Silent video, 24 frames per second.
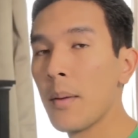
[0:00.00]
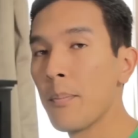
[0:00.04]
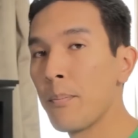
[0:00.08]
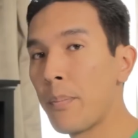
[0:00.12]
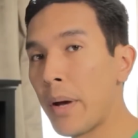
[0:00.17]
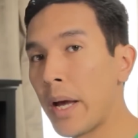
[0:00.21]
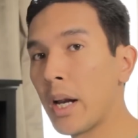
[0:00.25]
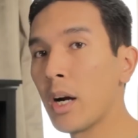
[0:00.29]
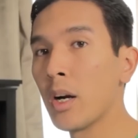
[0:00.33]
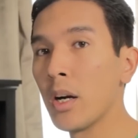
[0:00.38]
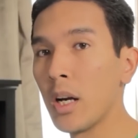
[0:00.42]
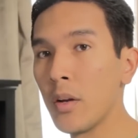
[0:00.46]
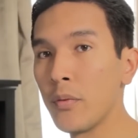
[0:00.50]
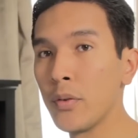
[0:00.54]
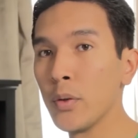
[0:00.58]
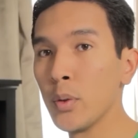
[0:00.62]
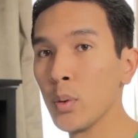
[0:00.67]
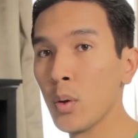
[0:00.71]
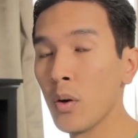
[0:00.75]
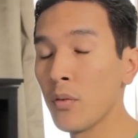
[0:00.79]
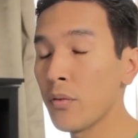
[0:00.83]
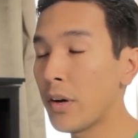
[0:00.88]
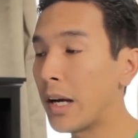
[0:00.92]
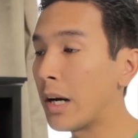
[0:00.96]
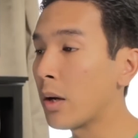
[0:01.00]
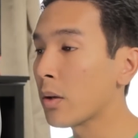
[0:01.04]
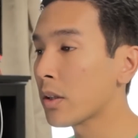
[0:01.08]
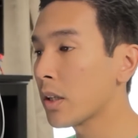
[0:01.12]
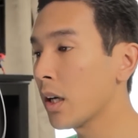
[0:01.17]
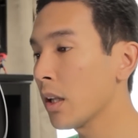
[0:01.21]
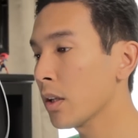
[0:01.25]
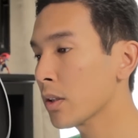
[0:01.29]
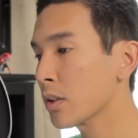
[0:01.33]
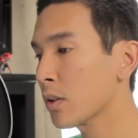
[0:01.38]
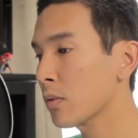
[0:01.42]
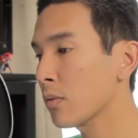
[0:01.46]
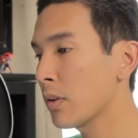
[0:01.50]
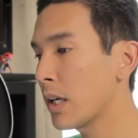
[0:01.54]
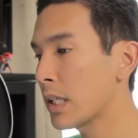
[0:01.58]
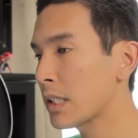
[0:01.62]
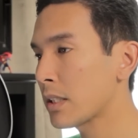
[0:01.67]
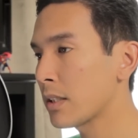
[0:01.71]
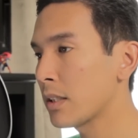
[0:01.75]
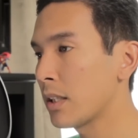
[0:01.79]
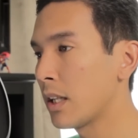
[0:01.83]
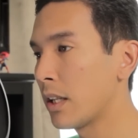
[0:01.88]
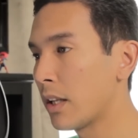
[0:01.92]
better if you do a final color correction.